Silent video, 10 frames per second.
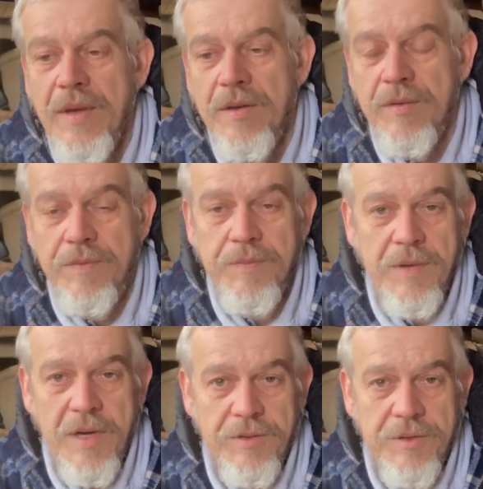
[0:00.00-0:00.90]
of
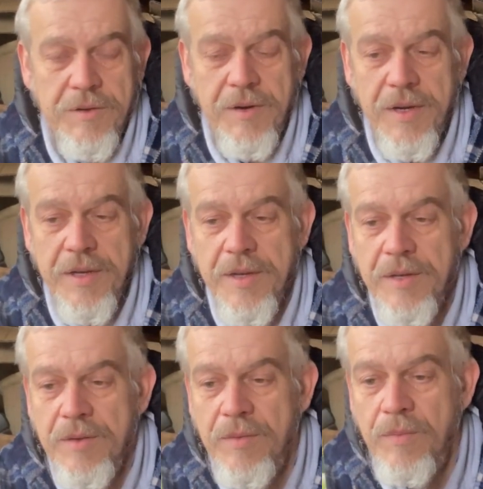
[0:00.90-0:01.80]
Ailsa Craig
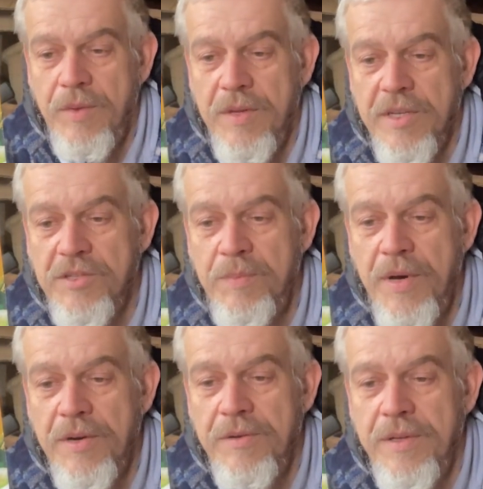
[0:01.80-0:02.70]
with an
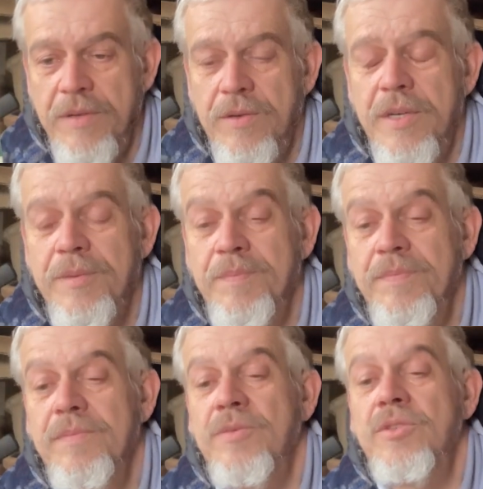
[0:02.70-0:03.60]
expiry or a
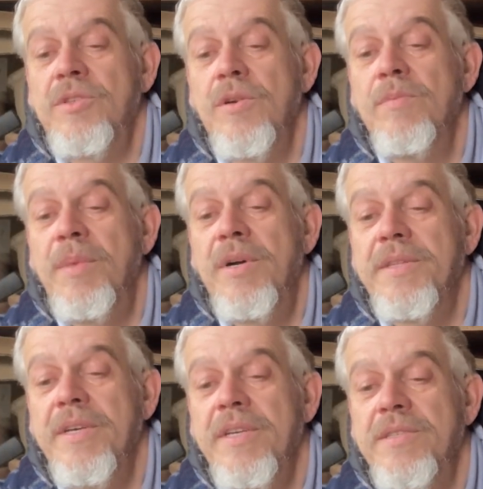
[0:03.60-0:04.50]
sow by
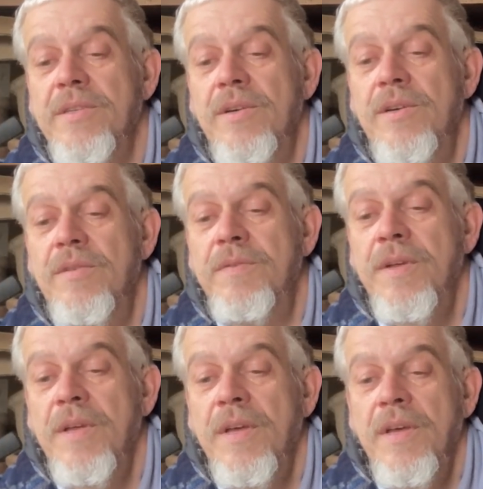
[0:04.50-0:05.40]
date of
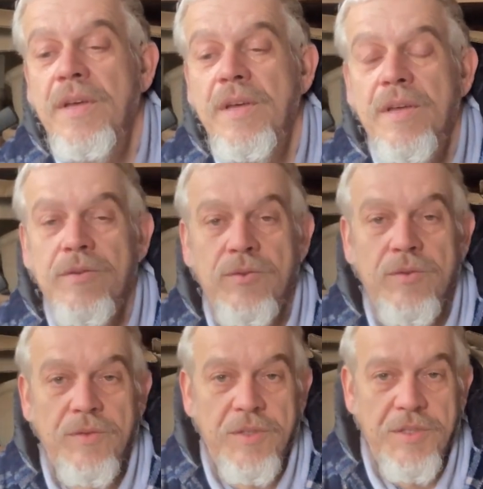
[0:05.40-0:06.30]

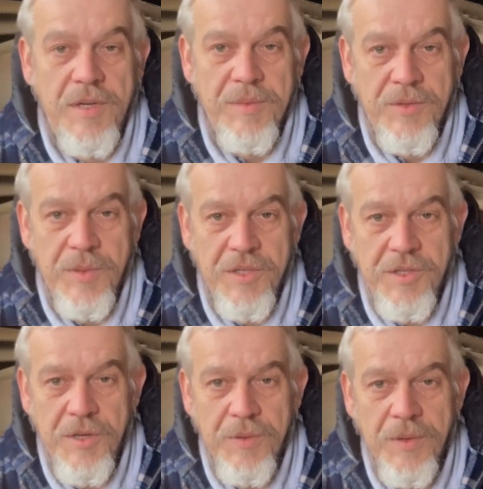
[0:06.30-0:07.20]
December
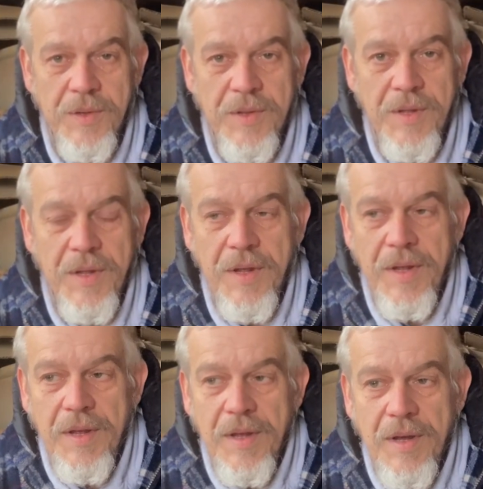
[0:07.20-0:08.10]
22.
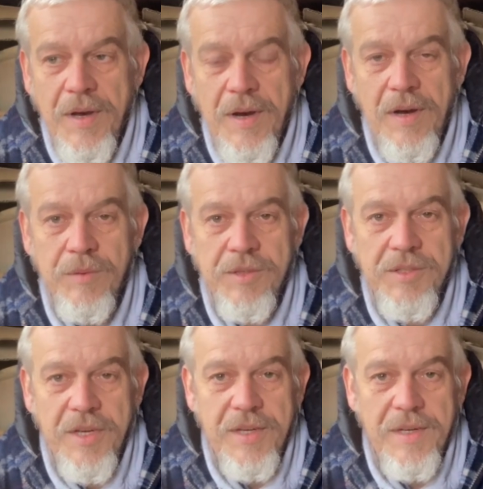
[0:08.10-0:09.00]
I would
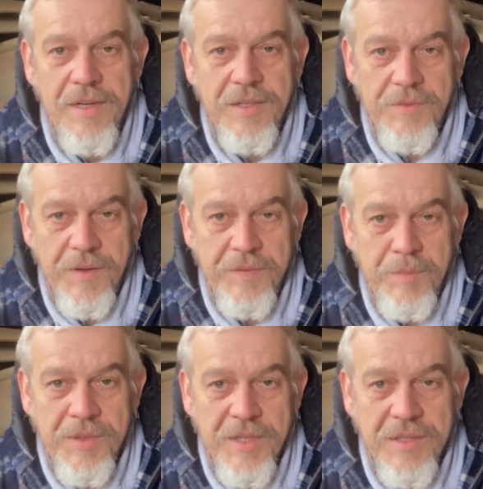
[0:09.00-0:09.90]
say at least
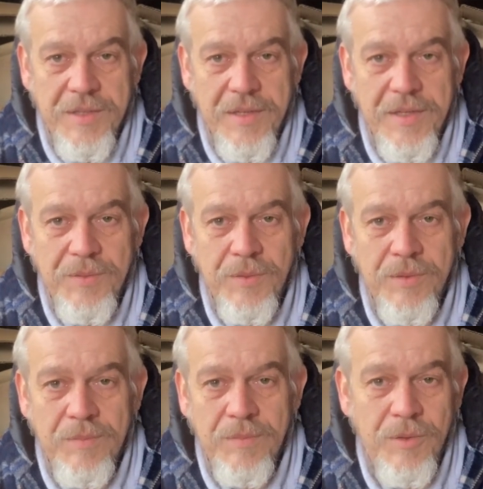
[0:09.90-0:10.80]
50% of these will
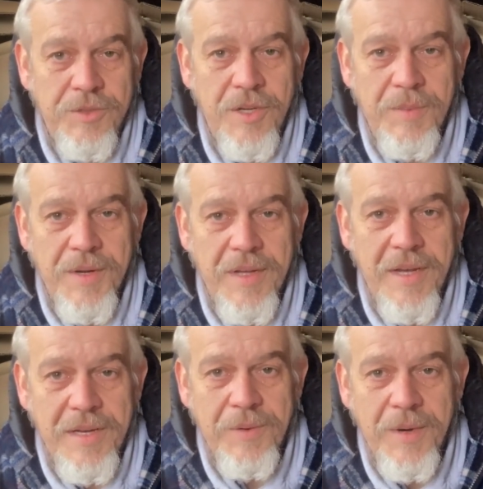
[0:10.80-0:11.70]
germinate
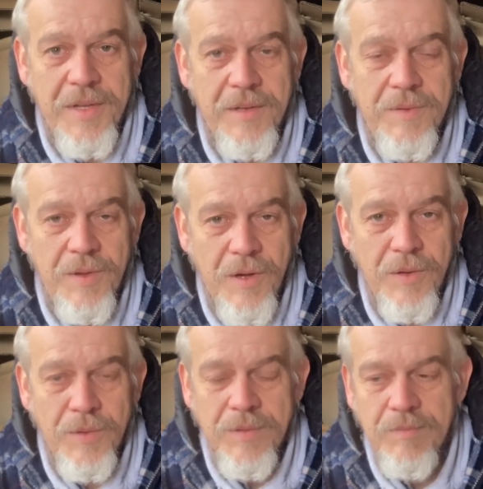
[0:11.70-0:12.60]
anyway, even
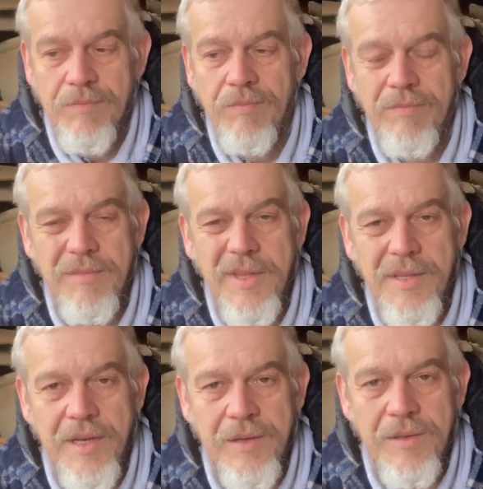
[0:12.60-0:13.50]
though the
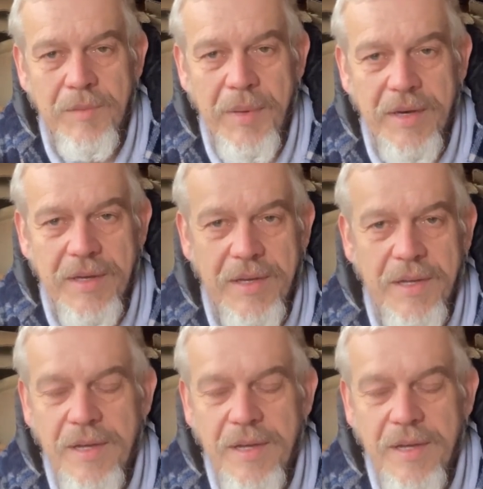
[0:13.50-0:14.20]
date on the packet